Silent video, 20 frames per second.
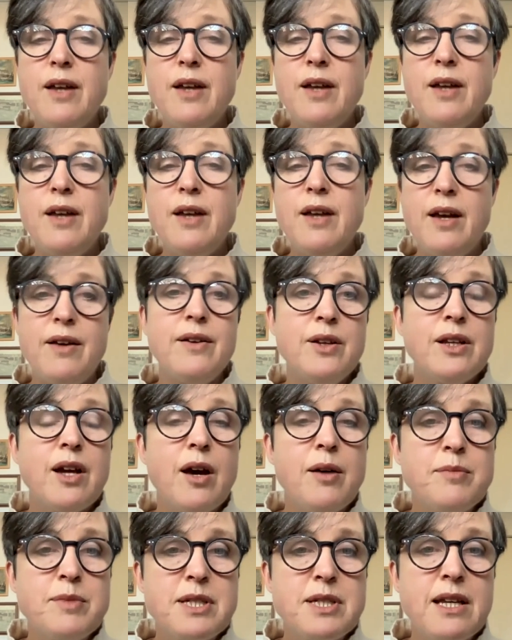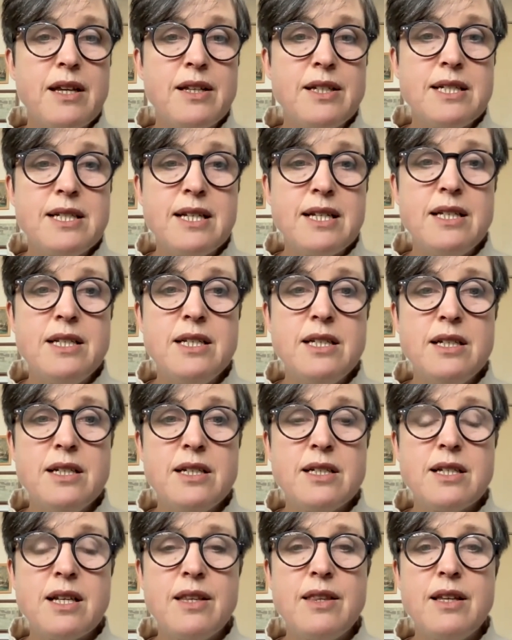yeah, it, it comes down to
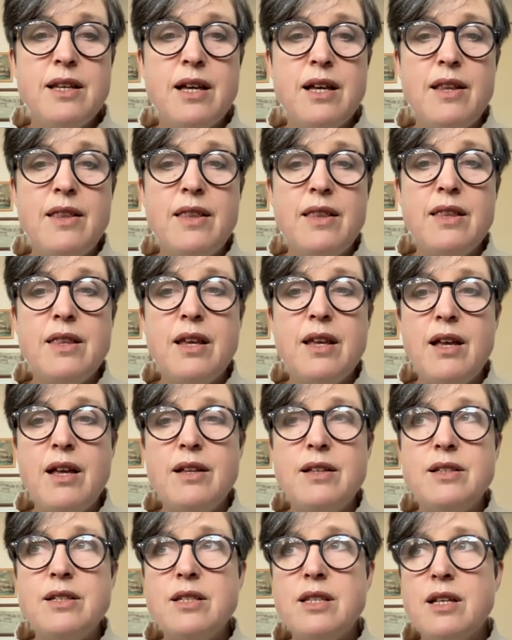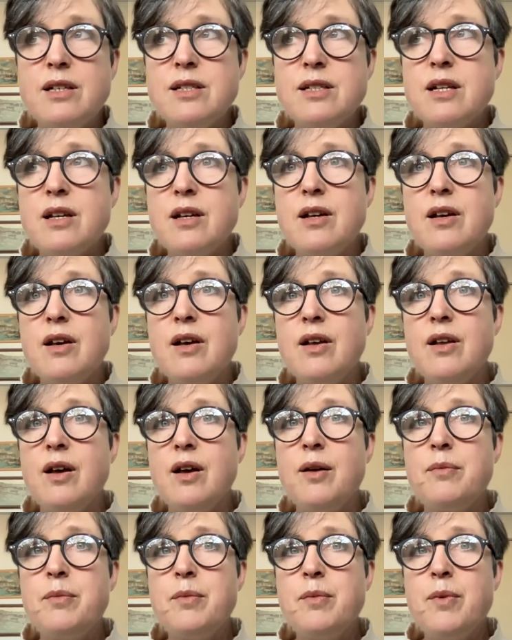sentience, and and and there's a
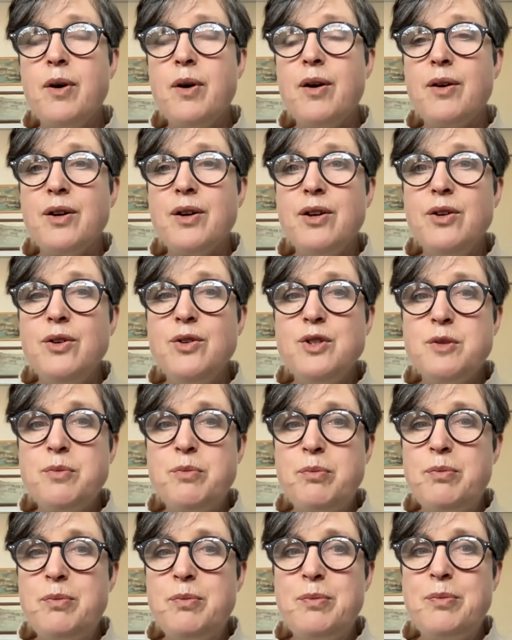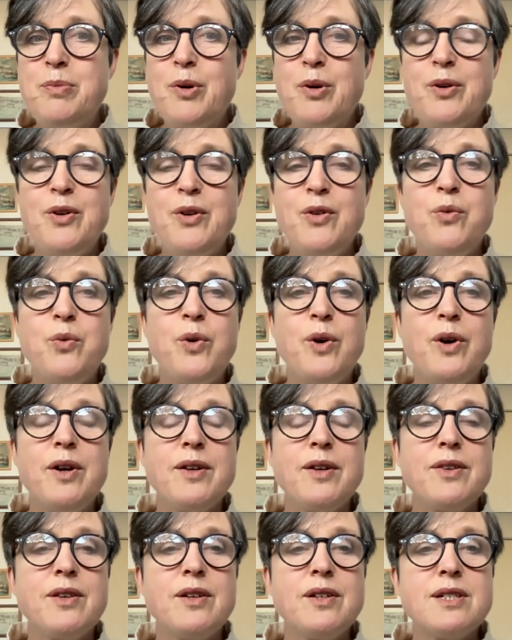a, a huge body of
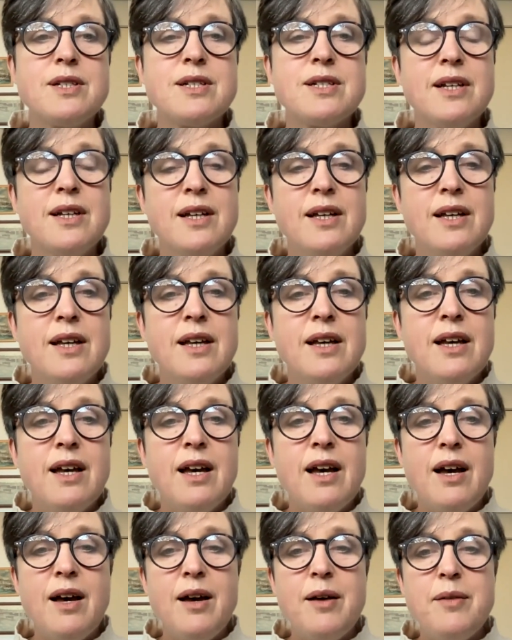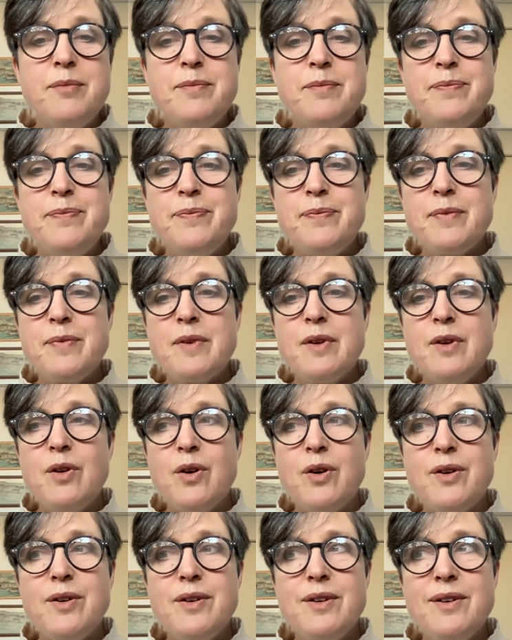work that's um, you
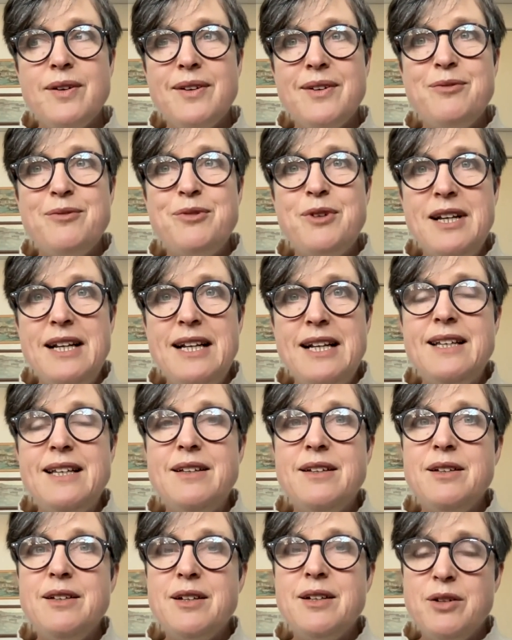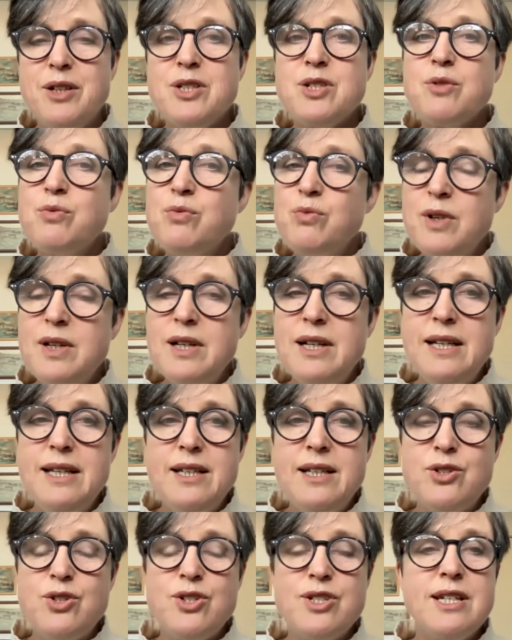know, really, it's a really
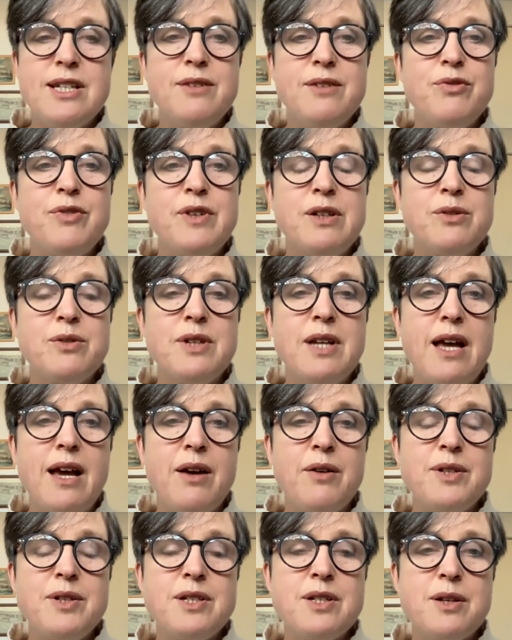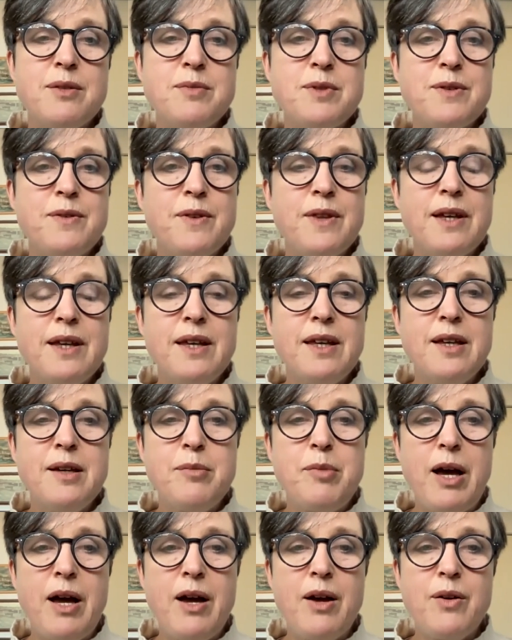interesting field now in terms of thinking
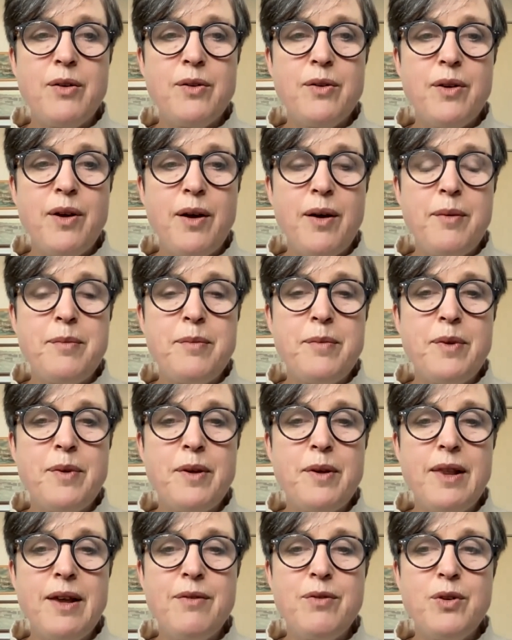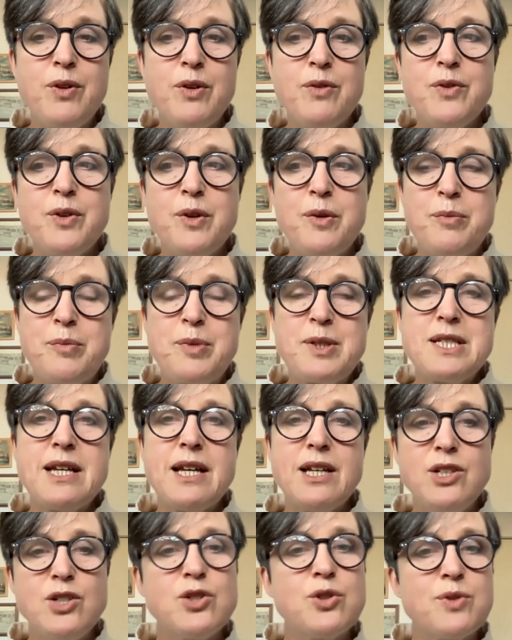about um, the level of the
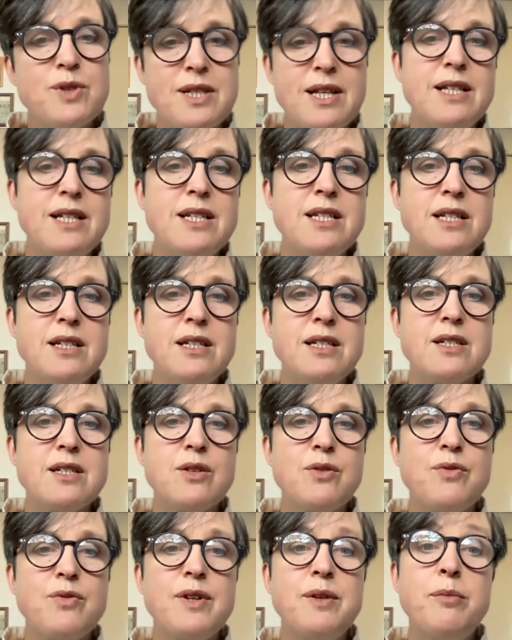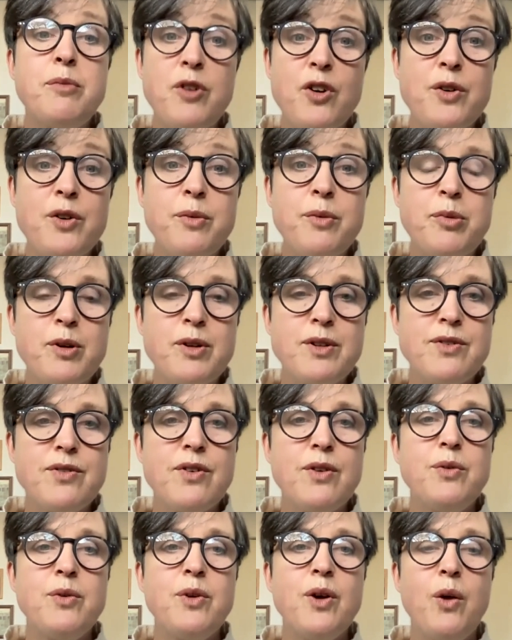potential sentience of invertebrates,
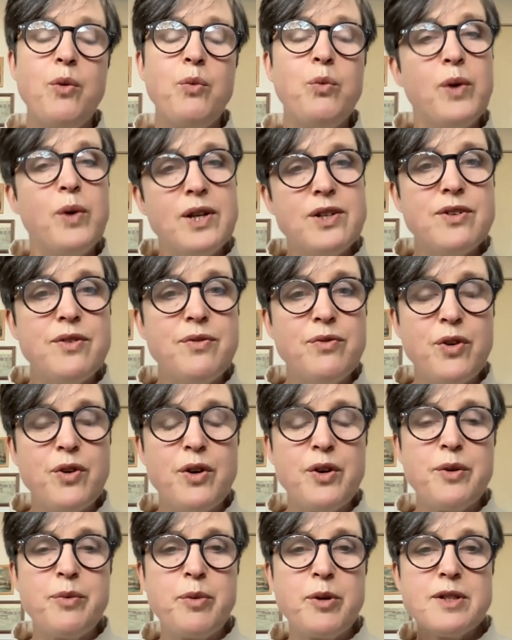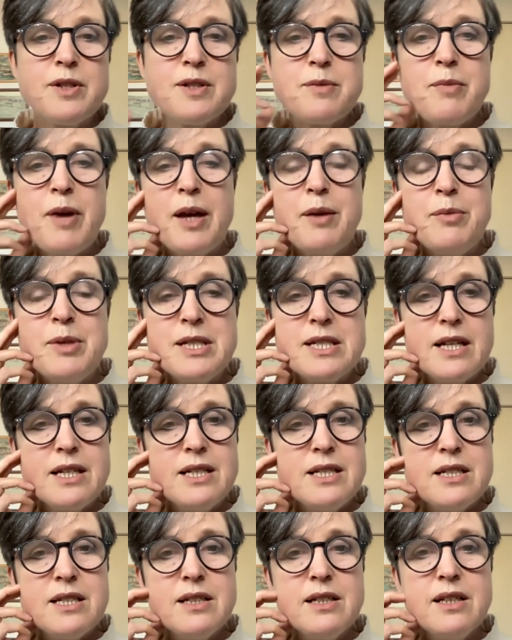and, and which invertebrates may be
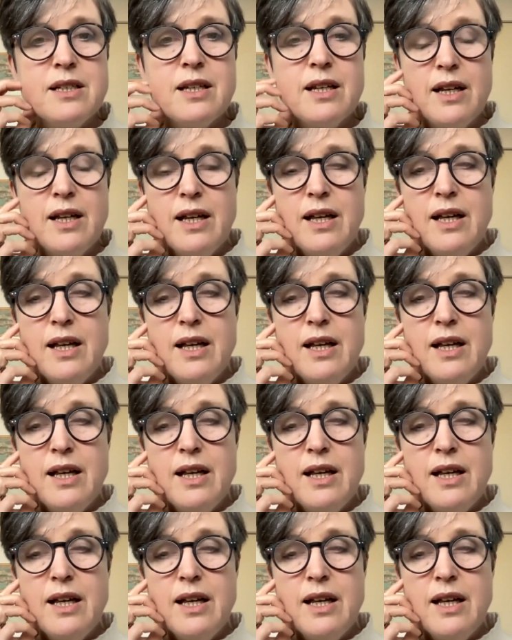sentient.